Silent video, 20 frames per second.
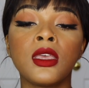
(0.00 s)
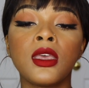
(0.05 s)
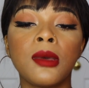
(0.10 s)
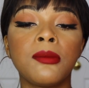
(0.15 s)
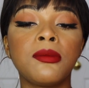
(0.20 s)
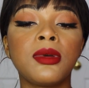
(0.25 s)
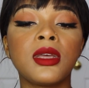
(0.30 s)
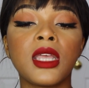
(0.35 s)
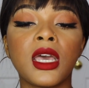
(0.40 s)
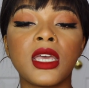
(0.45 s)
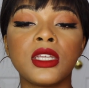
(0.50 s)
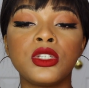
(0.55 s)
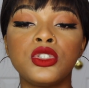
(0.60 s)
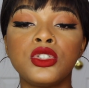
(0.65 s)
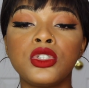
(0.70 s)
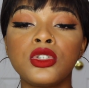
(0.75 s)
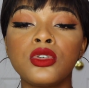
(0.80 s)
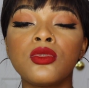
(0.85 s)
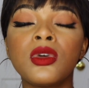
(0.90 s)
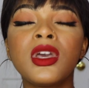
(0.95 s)
But I
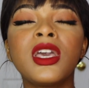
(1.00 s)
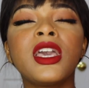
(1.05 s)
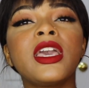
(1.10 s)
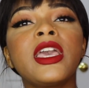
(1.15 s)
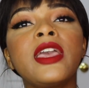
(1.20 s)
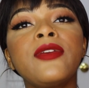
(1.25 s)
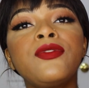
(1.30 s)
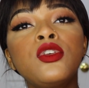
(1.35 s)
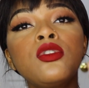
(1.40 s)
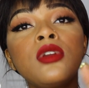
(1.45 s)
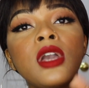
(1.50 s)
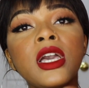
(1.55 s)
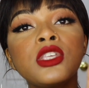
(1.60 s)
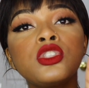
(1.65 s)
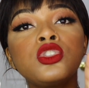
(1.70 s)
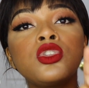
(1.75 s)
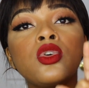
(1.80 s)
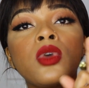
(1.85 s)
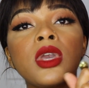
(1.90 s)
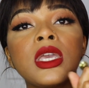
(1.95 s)
do, if you
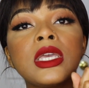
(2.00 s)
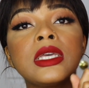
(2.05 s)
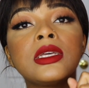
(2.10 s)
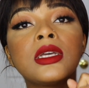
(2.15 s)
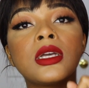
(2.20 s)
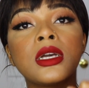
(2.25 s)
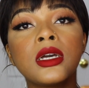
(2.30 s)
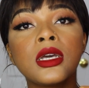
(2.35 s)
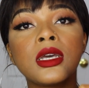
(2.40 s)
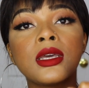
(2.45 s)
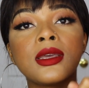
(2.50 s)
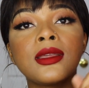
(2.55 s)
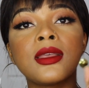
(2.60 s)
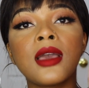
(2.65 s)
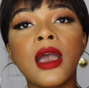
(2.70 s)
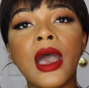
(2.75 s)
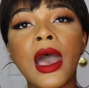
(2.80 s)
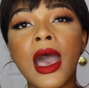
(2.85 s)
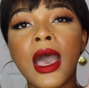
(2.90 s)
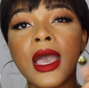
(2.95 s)
guys know a
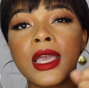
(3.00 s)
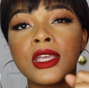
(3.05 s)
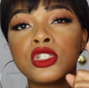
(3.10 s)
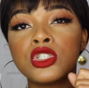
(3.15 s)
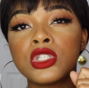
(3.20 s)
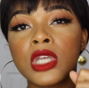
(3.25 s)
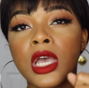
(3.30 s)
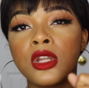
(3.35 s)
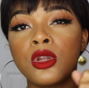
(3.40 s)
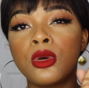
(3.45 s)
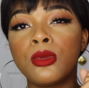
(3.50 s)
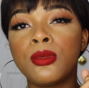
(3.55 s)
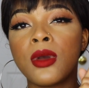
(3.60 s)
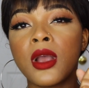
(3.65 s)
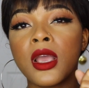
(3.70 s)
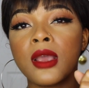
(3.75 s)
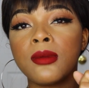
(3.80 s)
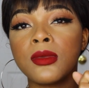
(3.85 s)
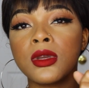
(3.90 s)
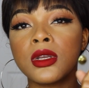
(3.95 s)
good eyeshadow
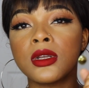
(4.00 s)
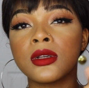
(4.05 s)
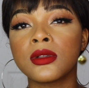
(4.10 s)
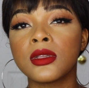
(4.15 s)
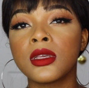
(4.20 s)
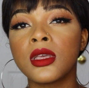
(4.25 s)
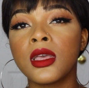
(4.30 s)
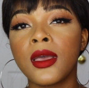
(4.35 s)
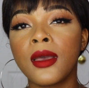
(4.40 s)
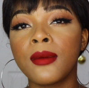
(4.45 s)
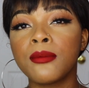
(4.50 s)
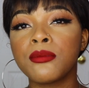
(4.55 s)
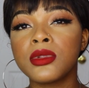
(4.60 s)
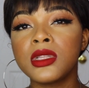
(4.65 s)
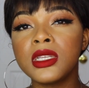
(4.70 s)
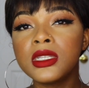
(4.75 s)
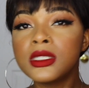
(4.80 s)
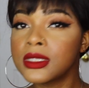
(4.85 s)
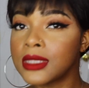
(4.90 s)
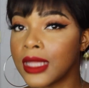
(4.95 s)
primer,
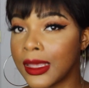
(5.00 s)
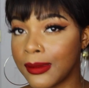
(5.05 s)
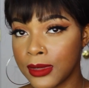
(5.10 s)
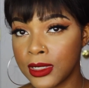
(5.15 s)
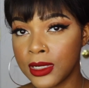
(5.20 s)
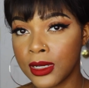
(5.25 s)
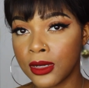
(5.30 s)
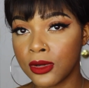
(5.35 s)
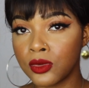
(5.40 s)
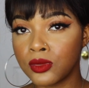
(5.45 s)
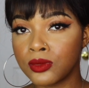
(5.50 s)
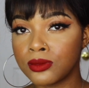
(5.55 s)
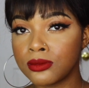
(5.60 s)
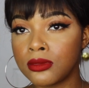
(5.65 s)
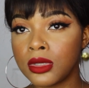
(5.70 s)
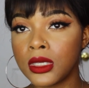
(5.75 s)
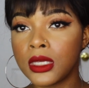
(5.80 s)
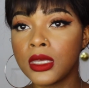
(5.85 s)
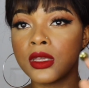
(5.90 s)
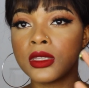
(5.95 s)
please let me know,
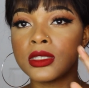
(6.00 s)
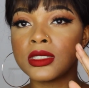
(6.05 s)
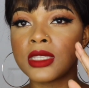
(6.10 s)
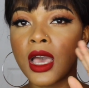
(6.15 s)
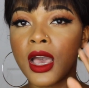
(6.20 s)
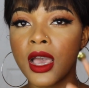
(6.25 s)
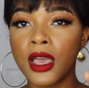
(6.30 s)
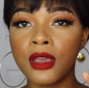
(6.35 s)
because I